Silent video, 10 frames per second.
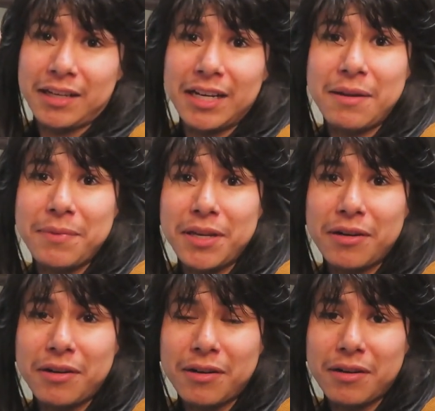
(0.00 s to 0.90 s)
Can I be
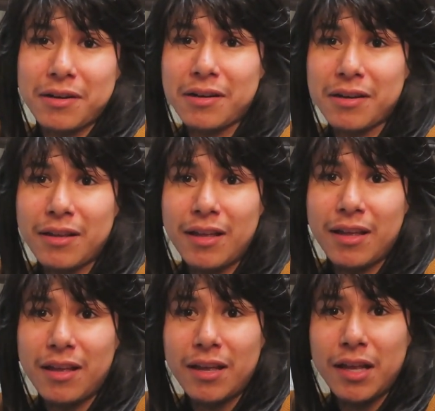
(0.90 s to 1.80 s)
your
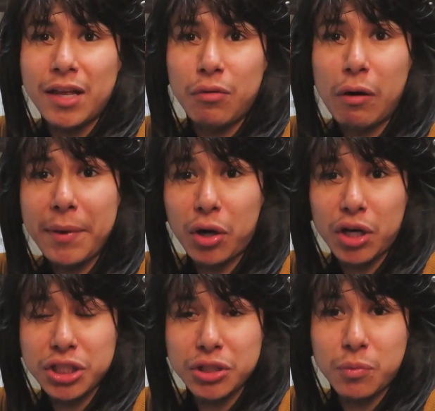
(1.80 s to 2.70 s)
woman
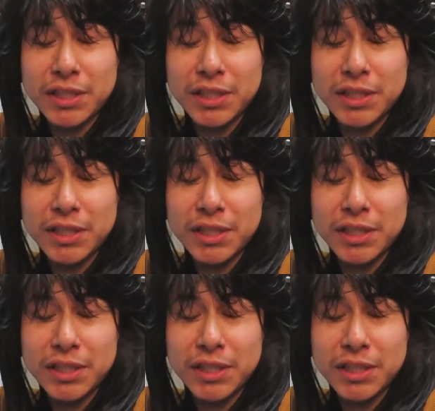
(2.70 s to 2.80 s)
crush